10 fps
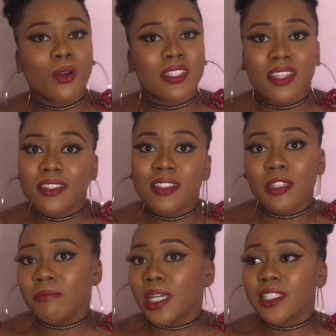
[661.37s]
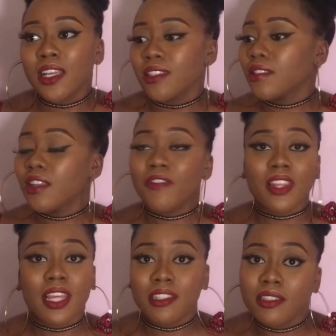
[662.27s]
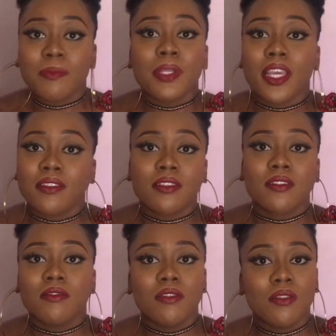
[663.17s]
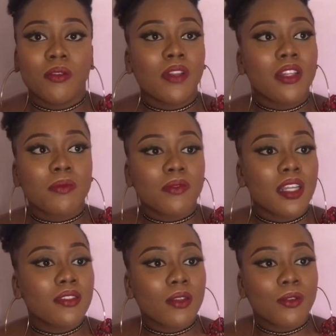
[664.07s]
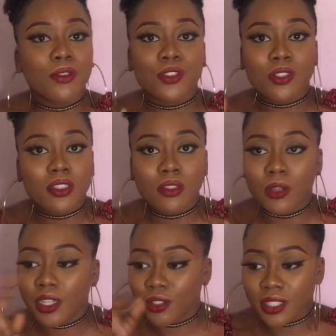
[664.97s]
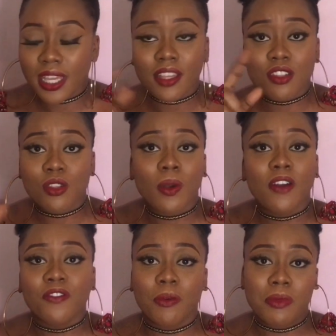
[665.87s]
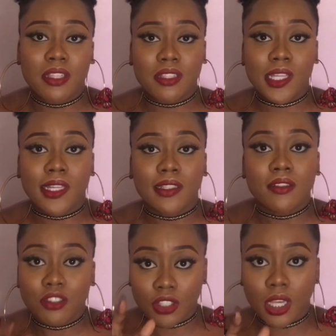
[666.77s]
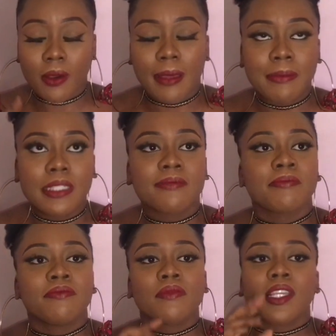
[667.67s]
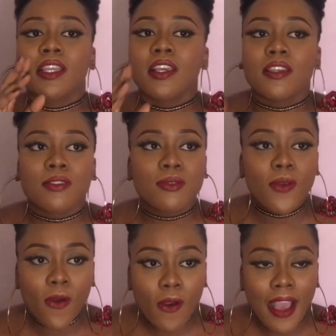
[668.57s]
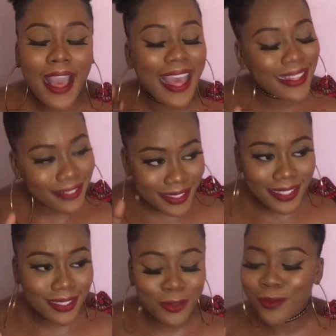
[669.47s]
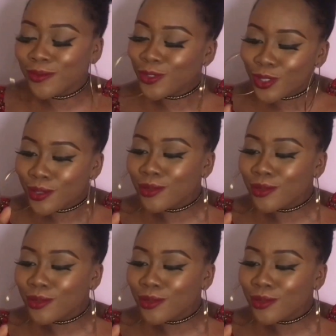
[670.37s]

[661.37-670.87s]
on sensitive matters. It's never that deep yet, you know. Let's all not just see you and just X you out from the start. Do you get what I mean? So, and don't